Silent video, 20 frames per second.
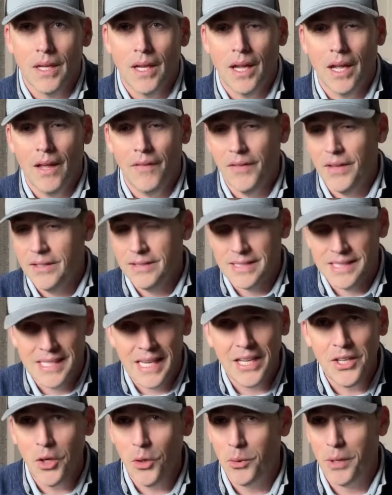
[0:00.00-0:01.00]
And then
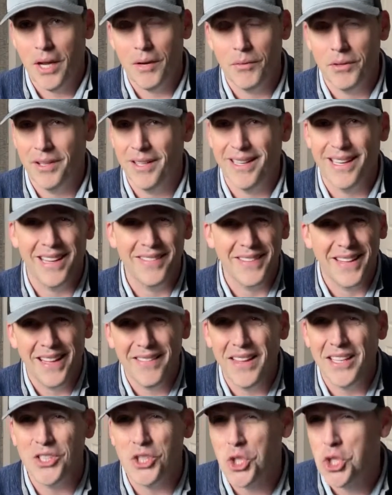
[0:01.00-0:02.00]
say no to everything. And at the
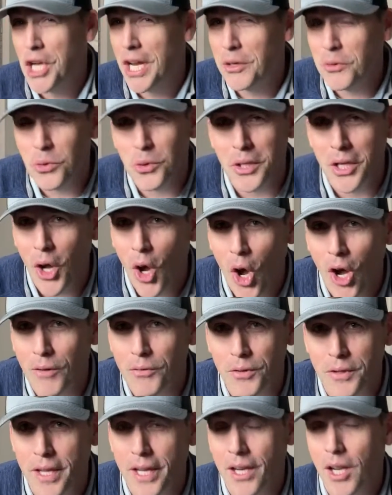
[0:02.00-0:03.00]
end, they generally
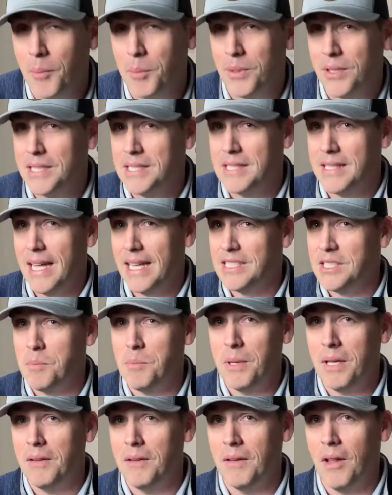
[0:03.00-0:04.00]
offer that up. At least that's
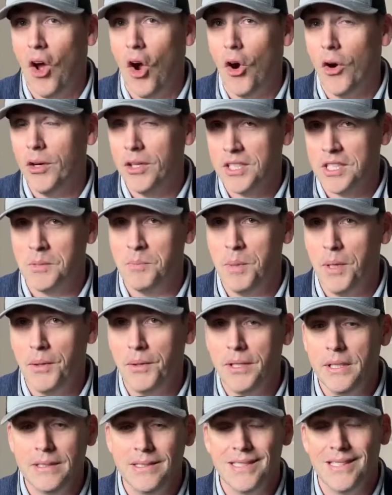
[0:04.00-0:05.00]
been our
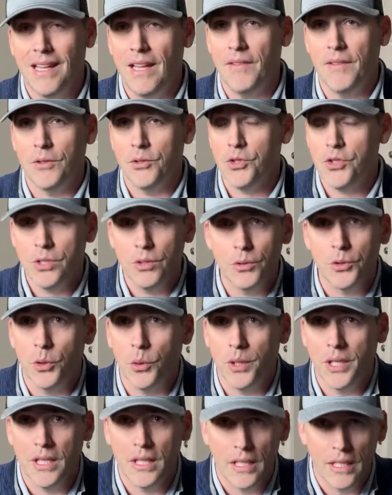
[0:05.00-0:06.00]
experience. And they're still
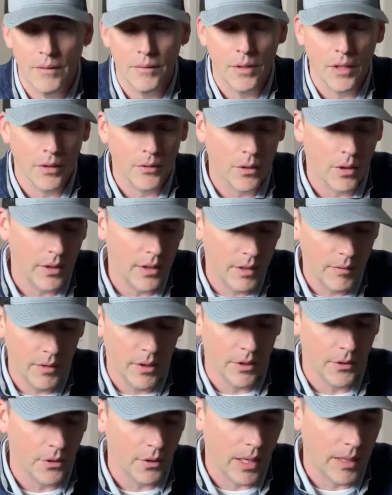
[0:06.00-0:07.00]
doing it even
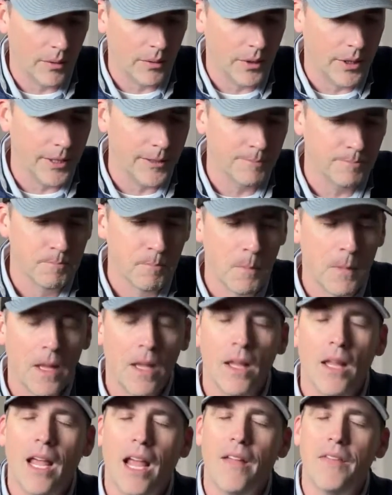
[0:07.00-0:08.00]
under Holiday Inn.
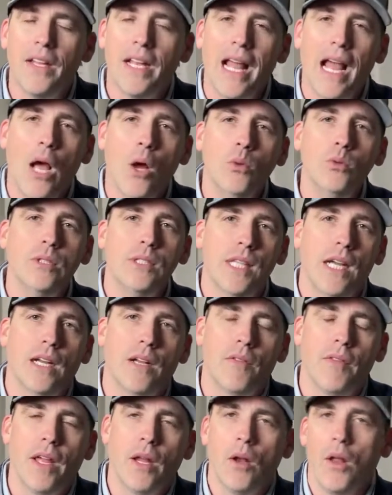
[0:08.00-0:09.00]
And then outside
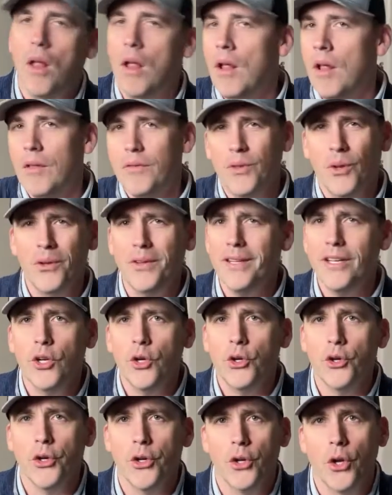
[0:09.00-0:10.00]
of that, the only thing
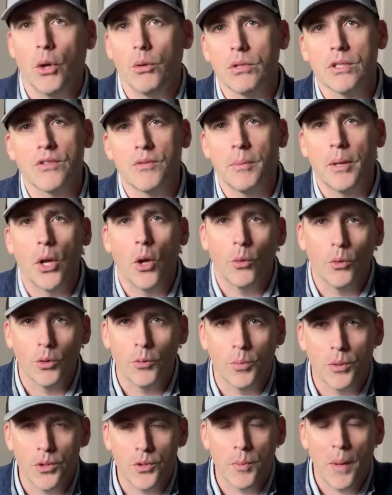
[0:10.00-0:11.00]
you're going to notice from an owner
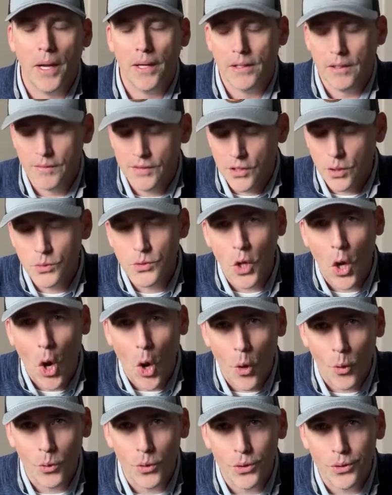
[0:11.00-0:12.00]
perspective is those
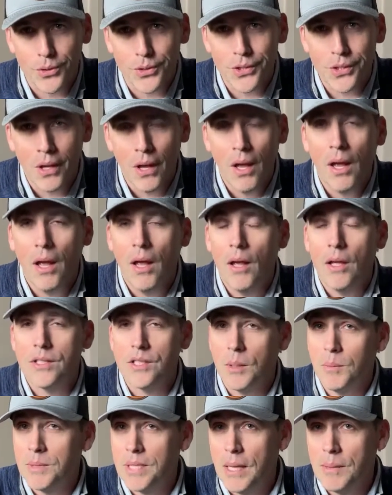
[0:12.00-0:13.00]
owners
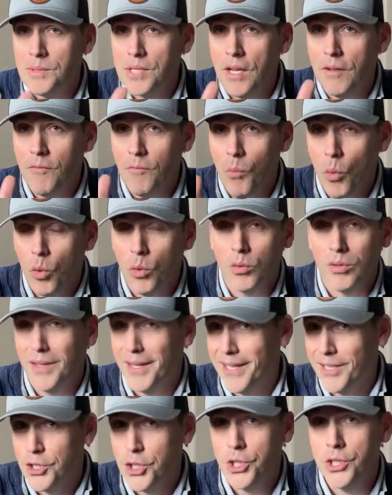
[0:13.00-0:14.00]
sometimes have more
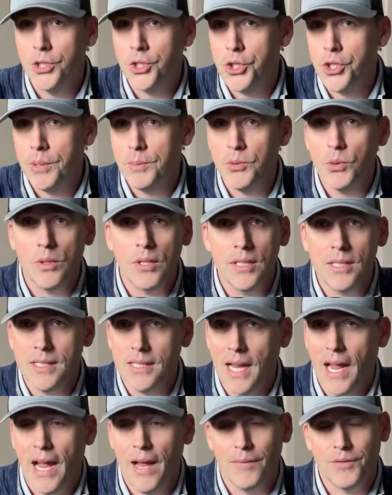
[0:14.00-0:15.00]
relationships with the
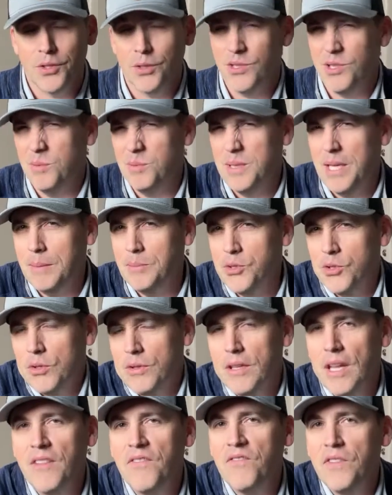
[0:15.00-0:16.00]
staff. So sometimes
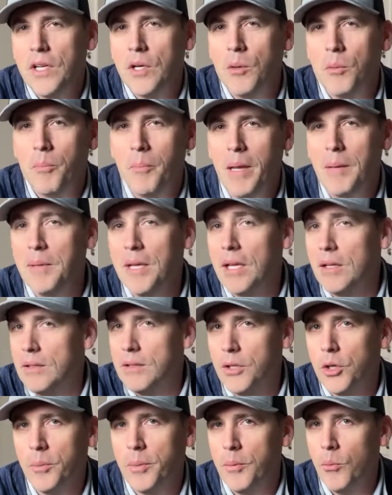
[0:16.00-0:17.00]
they feel maybe a
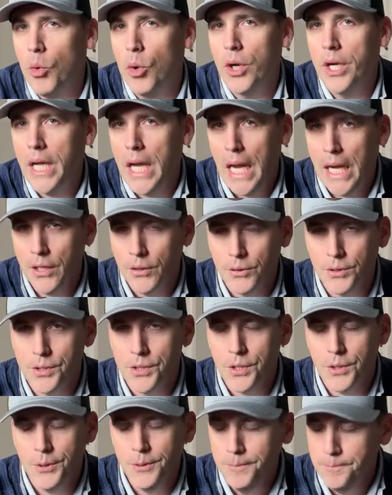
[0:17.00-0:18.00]
little bit more catered
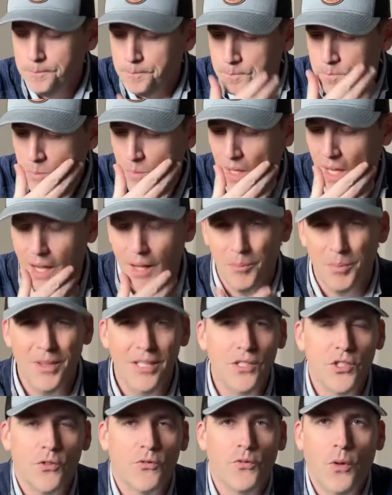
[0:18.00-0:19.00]
to. But
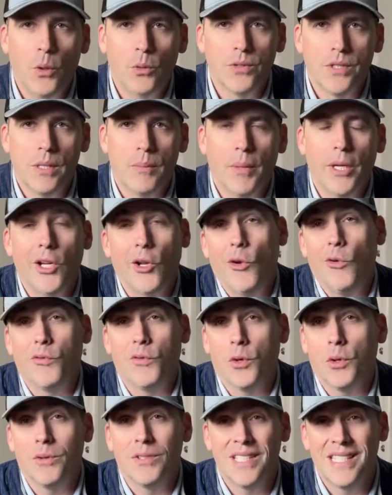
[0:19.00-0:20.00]
these are folks that might go
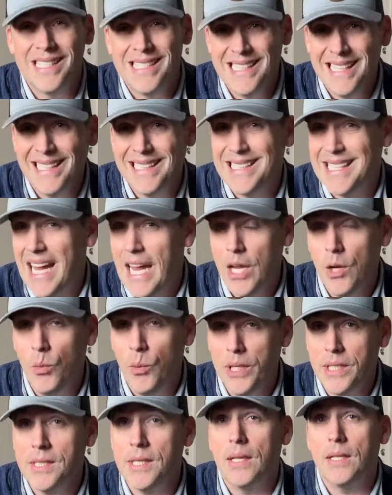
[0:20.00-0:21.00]
for 6, 8
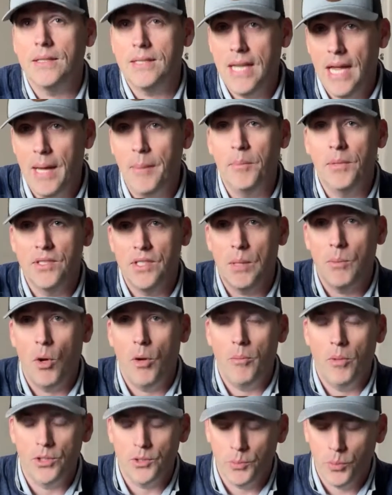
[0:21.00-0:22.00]
weeks at a time because they
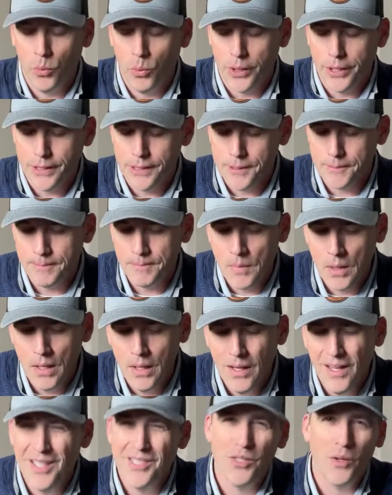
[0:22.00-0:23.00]
bought multiple weeks.
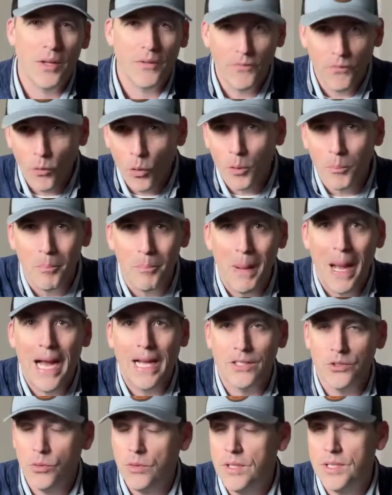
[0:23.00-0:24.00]
So they form
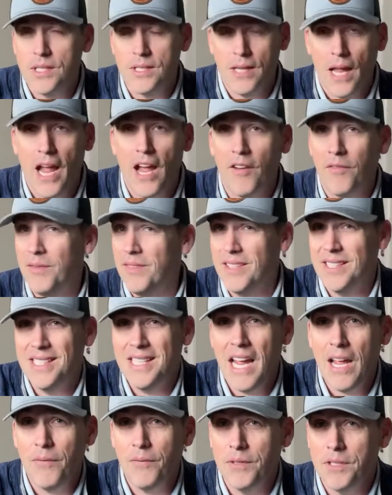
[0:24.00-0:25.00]
bonds with the staff. And the
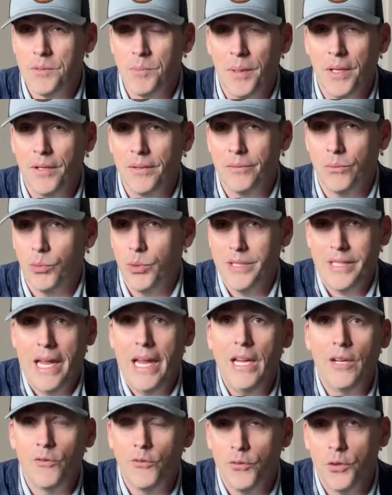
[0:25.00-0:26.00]
staff has been
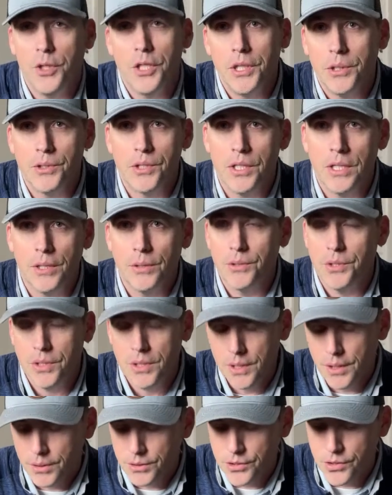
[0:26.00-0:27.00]
retained for years and years
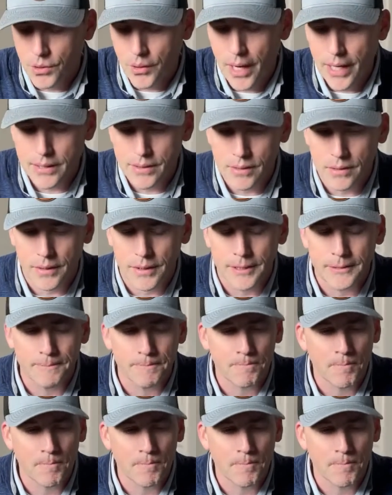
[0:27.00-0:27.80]
and years. They're excellent.